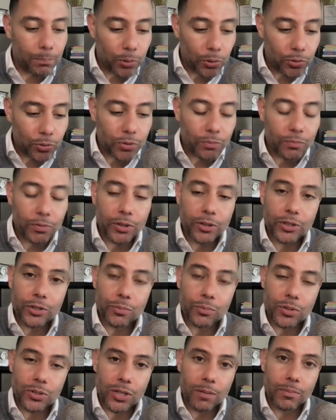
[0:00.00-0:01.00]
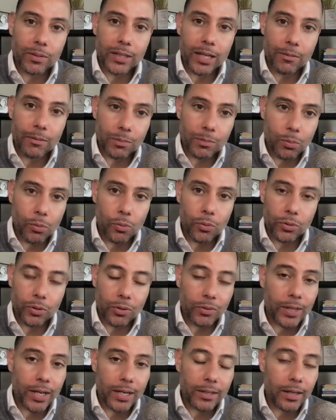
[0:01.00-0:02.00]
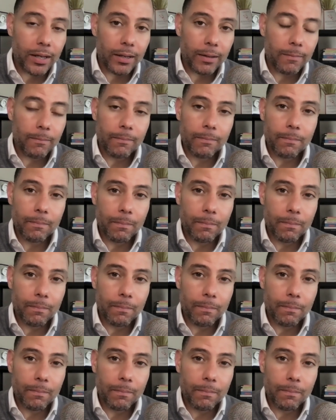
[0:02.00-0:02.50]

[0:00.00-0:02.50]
But perseverance was something that was born on that day.